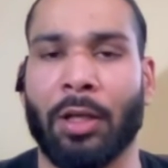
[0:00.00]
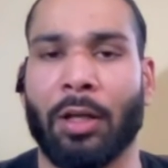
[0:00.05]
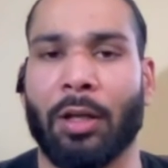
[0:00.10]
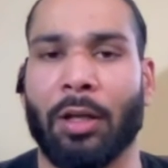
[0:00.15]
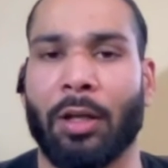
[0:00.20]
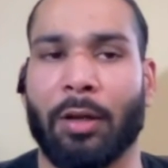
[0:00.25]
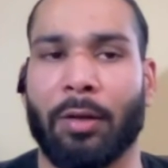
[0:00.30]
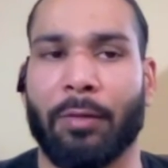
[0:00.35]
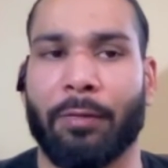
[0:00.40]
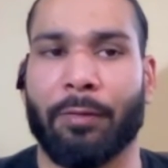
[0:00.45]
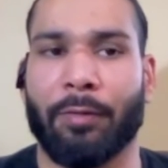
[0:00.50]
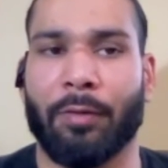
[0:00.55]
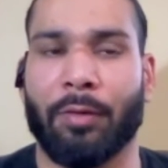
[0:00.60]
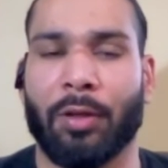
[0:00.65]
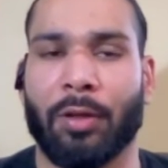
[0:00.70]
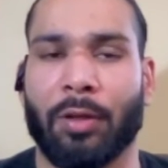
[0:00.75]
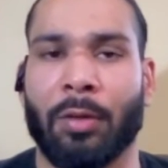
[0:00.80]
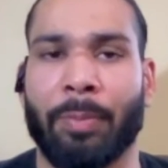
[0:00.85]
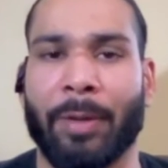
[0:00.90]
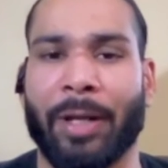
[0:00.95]
if
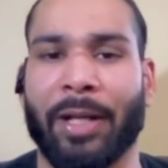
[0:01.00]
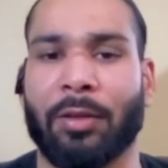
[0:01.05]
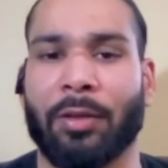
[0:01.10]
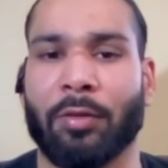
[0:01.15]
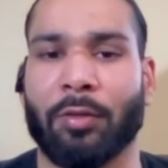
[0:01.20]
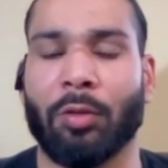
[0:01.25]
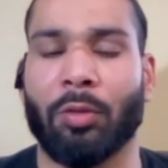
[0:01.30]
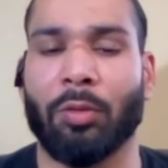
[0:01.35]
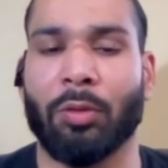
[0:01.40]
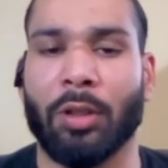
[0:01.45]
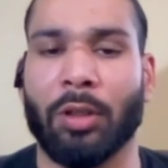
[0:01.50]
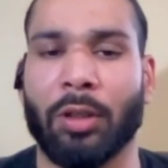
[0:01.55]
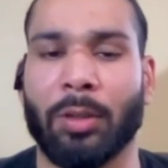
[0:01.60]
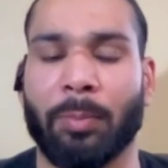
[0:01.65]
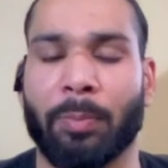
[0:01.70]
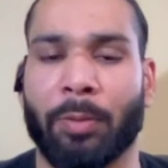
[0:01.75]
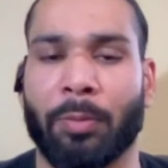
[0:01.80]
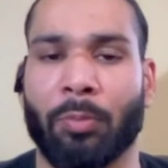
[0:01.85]
Impact is only